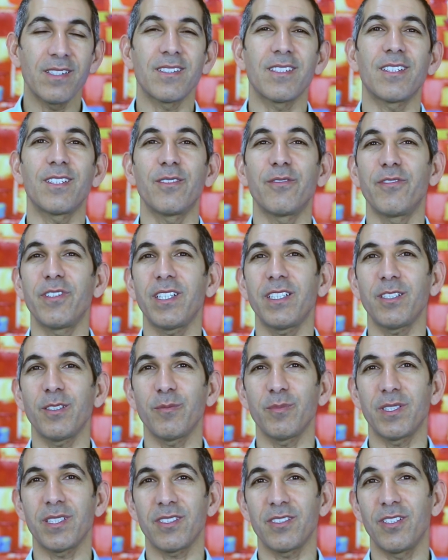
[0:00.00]
that the
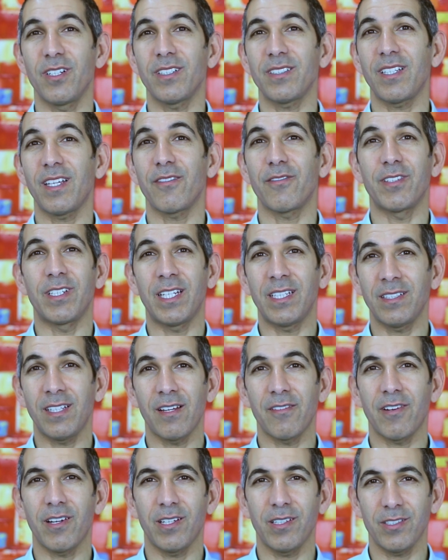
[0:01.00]
victim does not have an
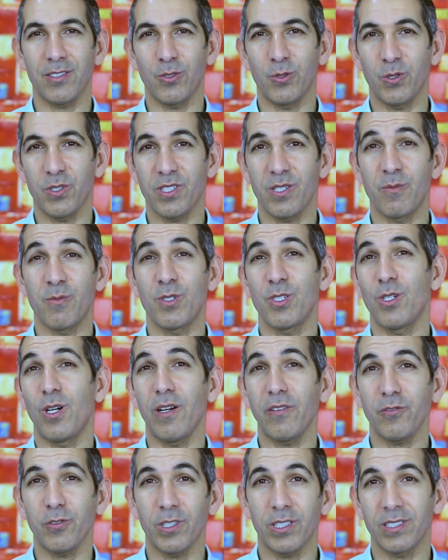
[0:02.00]
antivirus or some
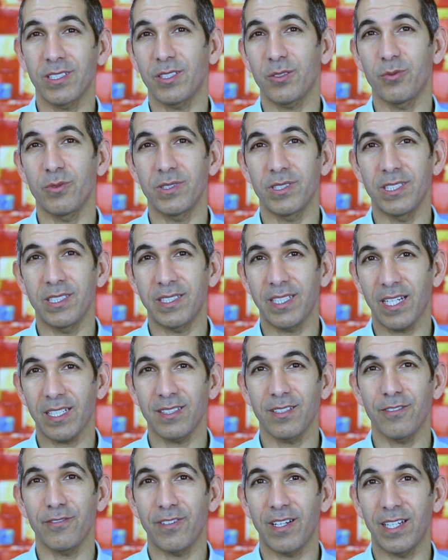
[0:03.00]
software that will
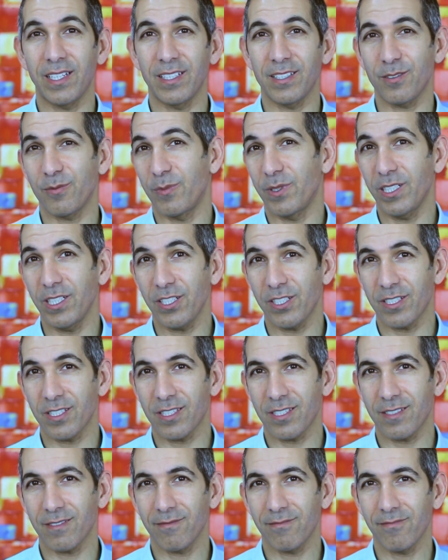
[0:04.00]
detect the file as
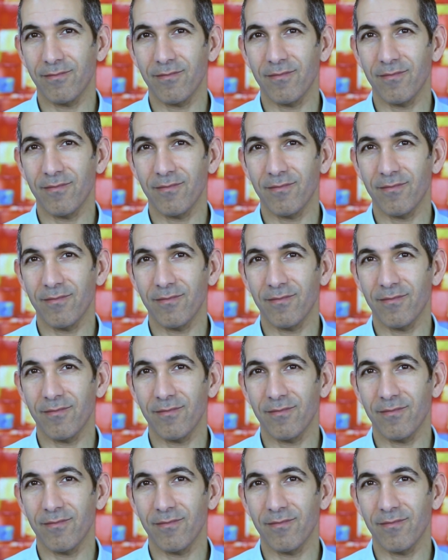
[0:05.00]
malicious.